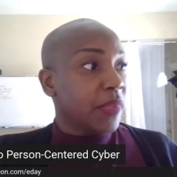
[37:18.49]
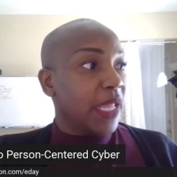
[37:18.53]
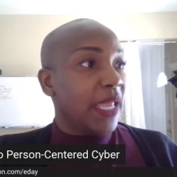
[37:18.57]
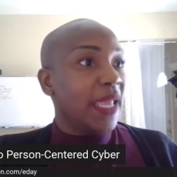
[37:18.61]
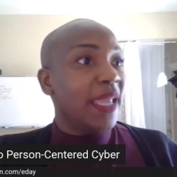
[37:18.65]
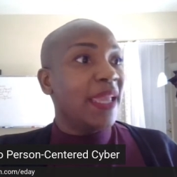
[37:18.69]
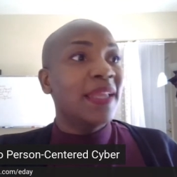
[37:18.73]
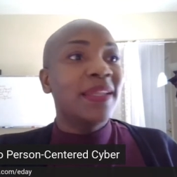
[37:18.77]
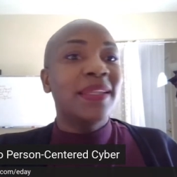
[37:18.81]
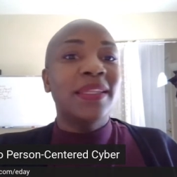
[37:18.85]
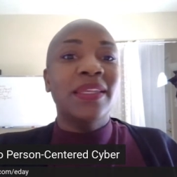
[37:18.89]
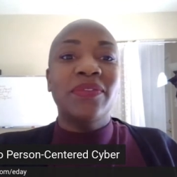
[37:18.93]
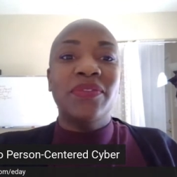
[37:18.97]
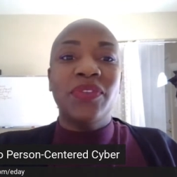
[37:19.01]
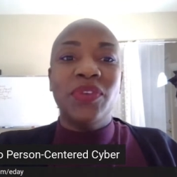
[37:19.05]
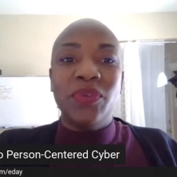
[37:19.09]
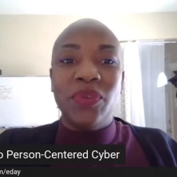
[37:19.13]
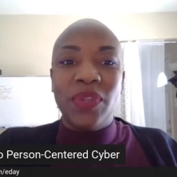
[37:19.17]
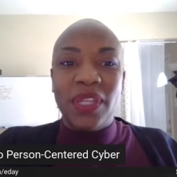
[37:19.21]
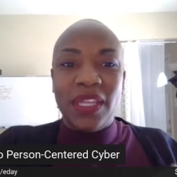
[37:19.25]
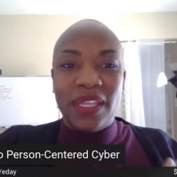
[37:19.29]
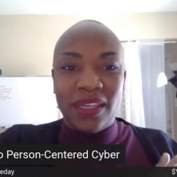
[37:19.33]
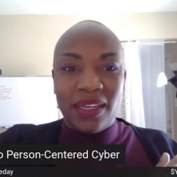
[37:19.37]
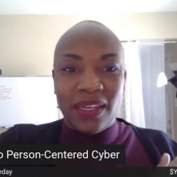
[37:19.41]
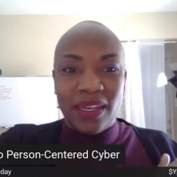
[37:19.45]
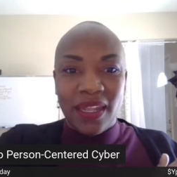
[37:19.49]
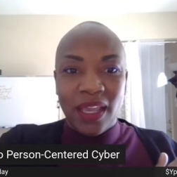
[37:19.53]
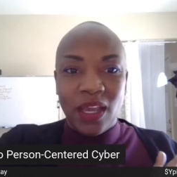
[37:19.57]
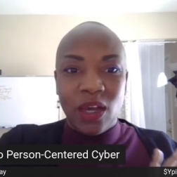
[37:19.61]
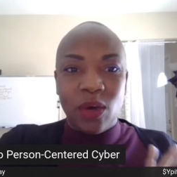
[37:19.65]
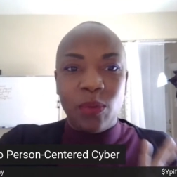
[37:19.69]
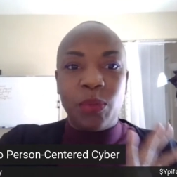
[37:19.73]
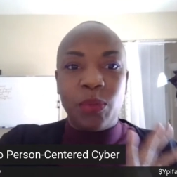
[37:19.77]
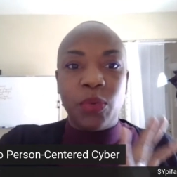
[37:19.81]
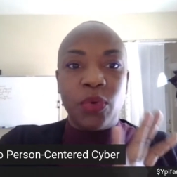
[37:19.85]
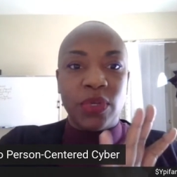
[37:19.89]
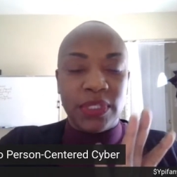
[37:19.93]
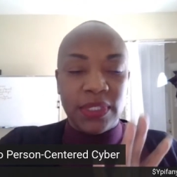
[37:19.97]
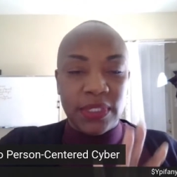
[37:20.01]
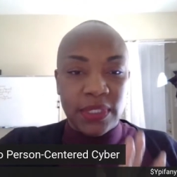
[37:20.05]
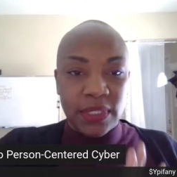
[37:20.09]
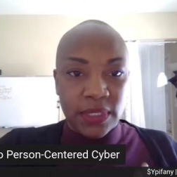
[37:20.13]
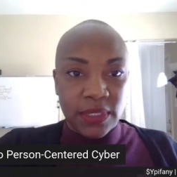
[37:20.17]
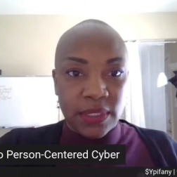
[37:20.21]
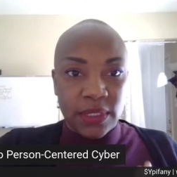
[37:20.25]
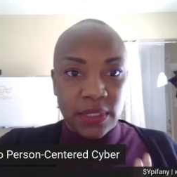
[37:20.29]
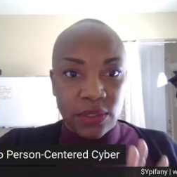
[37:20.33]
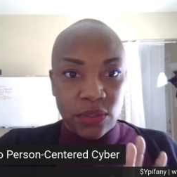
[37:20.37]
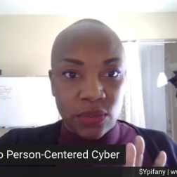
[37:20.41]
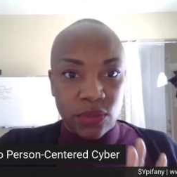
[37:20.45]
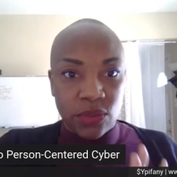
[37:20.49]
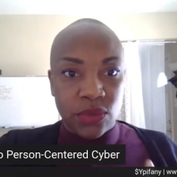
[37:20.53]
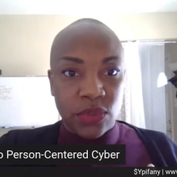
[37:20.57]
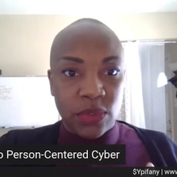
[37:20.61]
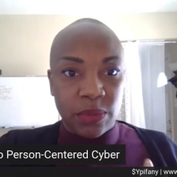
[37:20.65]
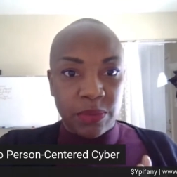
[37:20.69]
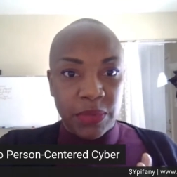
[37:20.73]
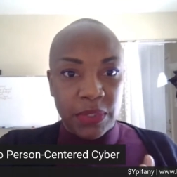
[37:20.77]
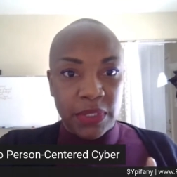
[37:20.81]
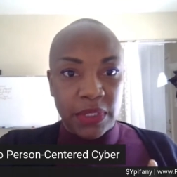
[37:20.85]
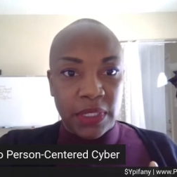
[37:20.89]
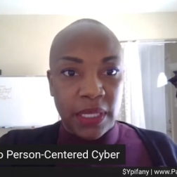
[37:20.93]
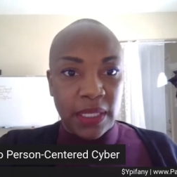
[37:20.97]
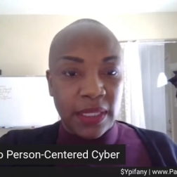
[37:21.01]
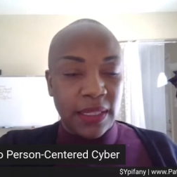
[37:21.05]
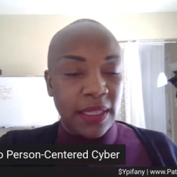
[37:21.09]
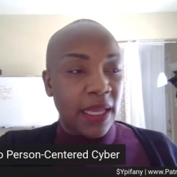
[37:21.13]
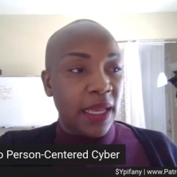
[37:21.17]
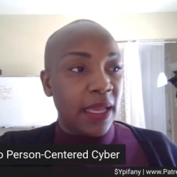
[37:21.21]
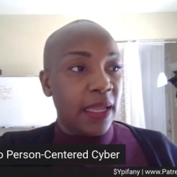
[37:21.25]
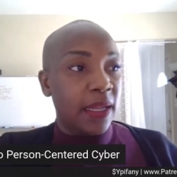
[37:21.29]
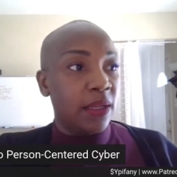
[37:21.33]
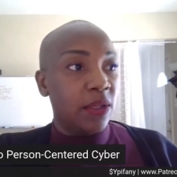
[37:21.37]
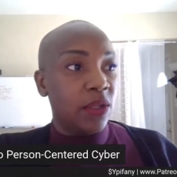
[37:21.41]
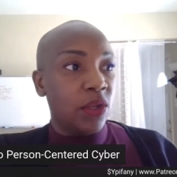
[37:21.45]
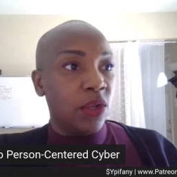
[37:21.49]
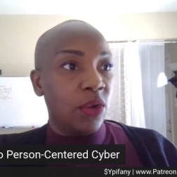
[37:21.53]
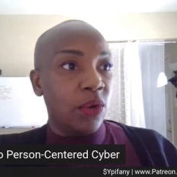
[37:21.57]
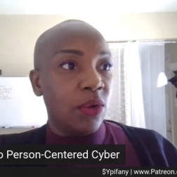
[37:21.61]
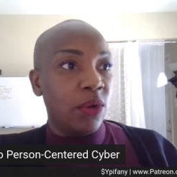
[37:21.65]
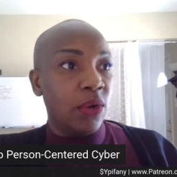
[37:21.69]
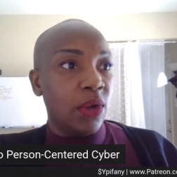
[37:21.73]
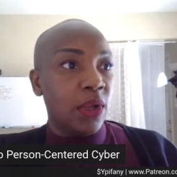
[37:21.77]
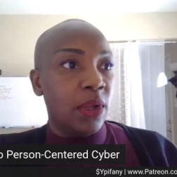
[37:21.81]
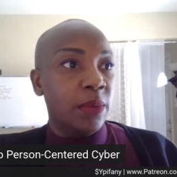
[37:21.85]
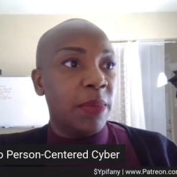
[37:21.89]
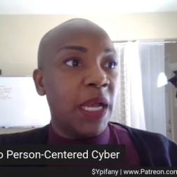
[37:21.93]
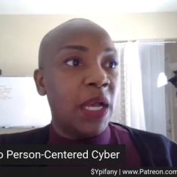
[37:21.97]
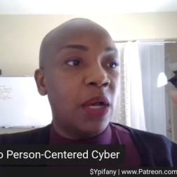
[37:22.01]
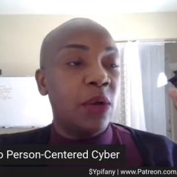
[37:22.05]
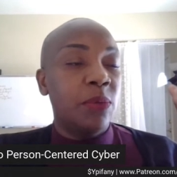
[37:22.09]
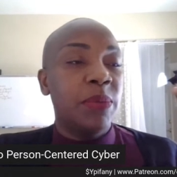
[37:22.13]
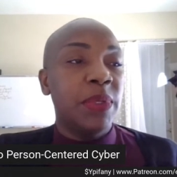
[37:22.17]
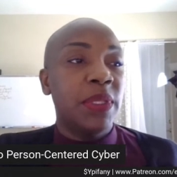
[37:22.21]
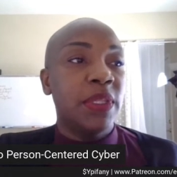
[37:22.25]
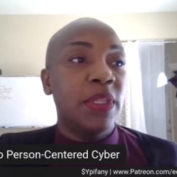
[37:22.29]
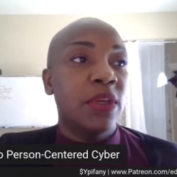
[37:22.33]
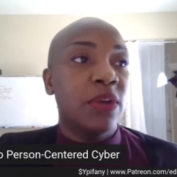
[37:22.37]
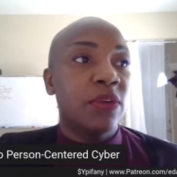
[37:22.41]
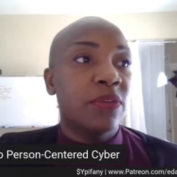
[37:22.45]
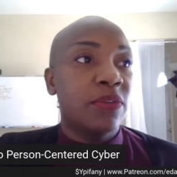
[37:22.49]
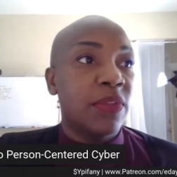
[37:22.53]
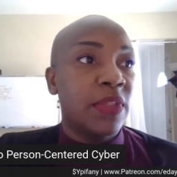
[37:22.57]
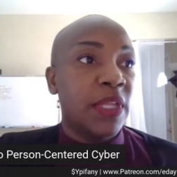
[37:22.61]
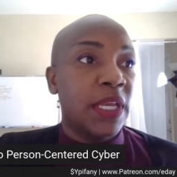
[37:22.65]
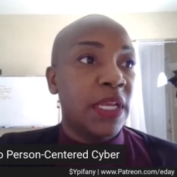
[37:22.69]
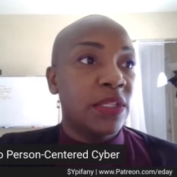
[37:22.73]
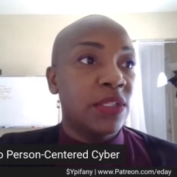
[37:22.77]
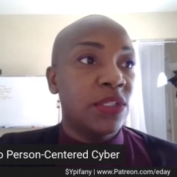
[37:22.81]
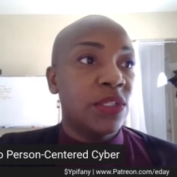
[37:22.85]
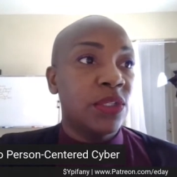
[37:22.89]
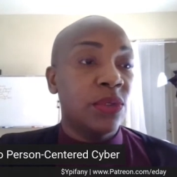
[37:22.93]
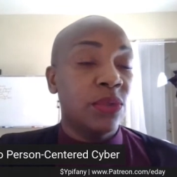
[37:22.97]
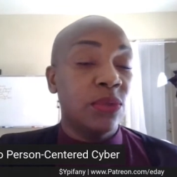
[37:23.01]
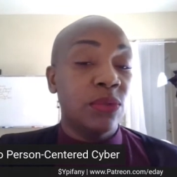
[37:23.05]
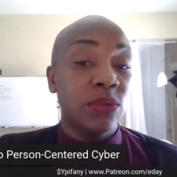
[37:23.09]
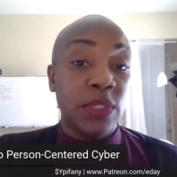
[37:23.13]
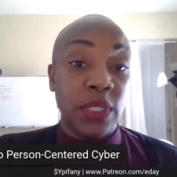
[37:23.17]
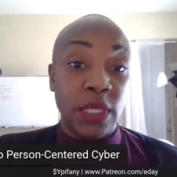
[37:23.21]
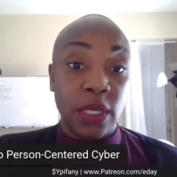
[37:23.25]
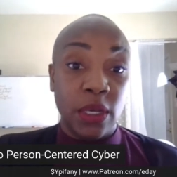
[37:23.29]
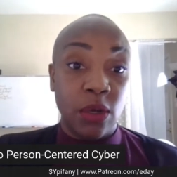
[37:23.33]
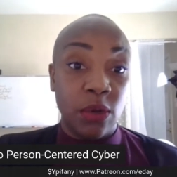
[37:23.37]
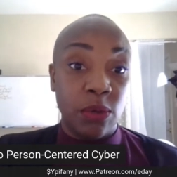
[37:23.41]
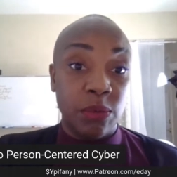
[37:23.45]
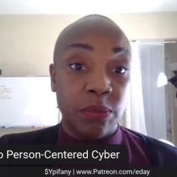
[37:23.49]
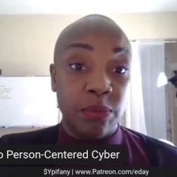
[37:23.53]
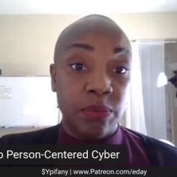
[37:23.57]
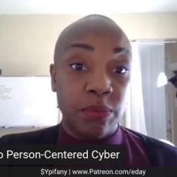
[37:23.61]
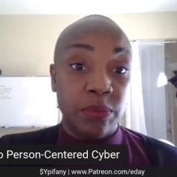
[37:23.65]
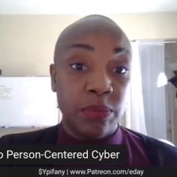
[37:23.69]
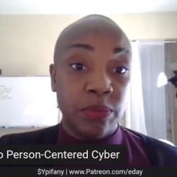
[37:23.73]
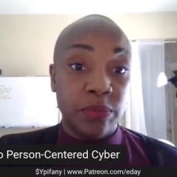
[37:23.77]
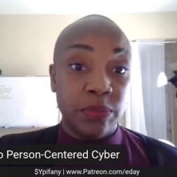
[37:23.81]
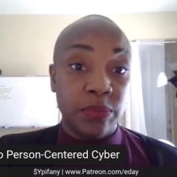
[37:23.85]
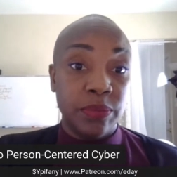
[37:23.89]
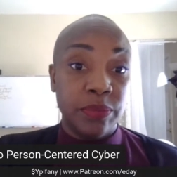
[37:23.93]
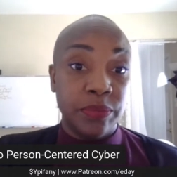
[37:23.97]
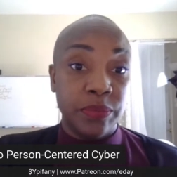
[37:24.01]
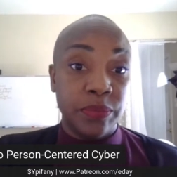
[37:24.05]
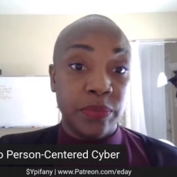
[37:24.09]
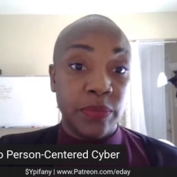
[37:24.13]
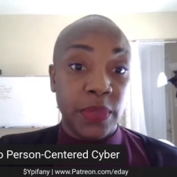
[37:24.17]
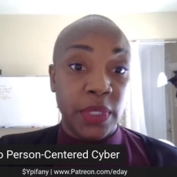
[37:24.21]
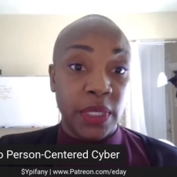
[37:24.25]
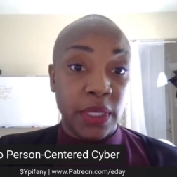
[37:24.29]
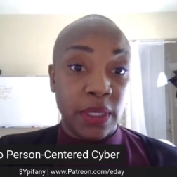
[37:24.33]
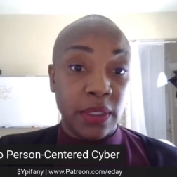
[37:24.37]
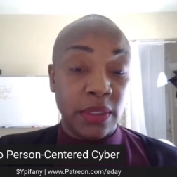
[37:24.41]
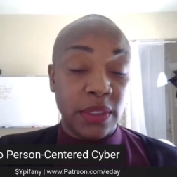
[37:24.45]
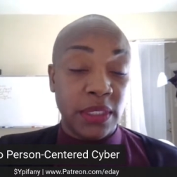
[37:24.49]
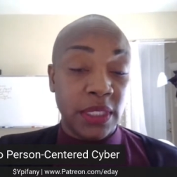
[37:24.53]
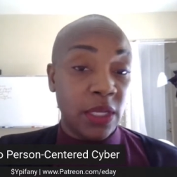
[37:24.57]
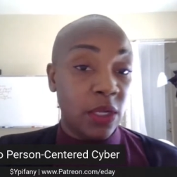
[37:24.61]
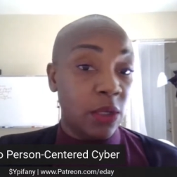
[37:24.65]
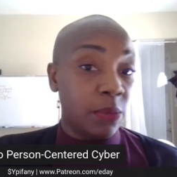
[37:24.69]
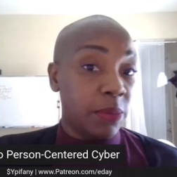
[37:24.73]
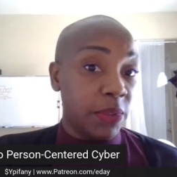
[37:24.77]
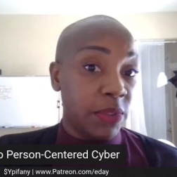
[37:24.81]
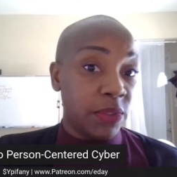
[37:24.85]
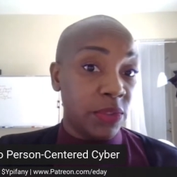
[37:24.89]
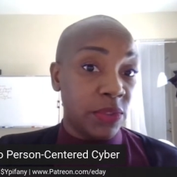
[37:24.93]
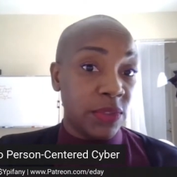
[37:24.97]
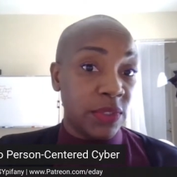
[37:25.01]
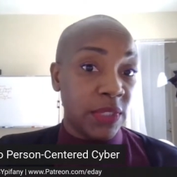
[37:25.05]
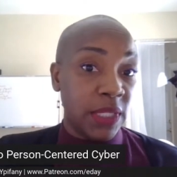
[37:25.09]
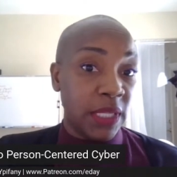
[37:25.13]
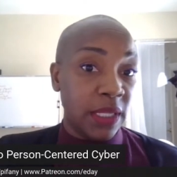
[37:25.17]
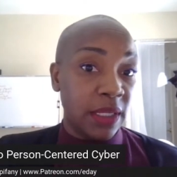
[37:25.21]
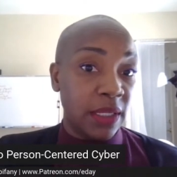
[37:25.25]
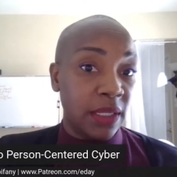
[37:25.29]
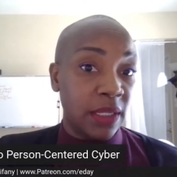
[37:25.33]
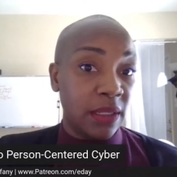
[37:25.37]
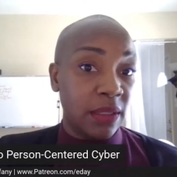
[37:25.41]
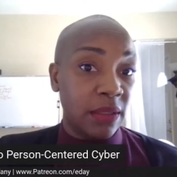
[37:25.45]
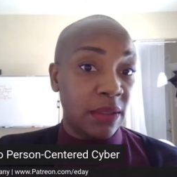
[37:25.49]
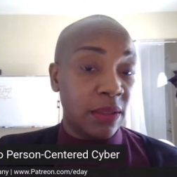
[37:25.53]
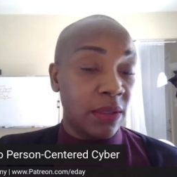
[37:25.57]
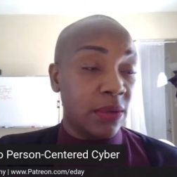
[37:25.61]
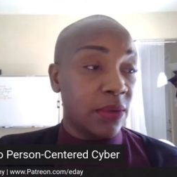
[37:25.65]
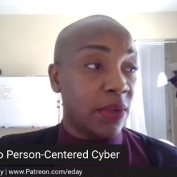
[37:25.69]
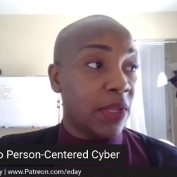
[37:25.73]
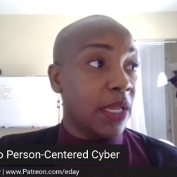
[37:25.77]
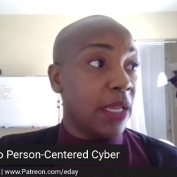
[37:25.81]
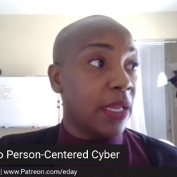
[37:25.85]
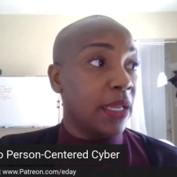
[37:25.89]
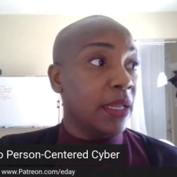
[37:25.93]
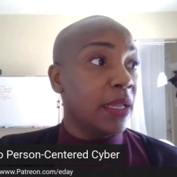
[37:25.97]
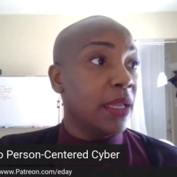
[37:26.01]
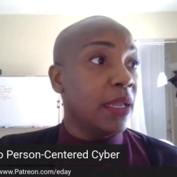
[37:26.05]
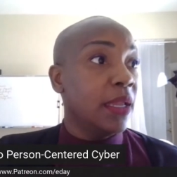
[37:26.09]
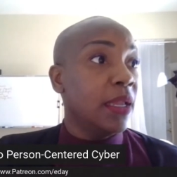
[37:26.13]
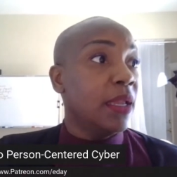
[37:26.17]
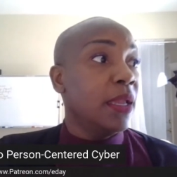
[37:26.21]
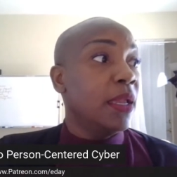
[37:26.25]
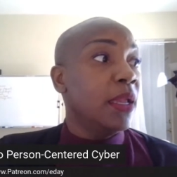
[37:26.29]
And if you need help or assistance or something like that, you know, um, I'll be there for that too to help uh, to help understand it. Okay,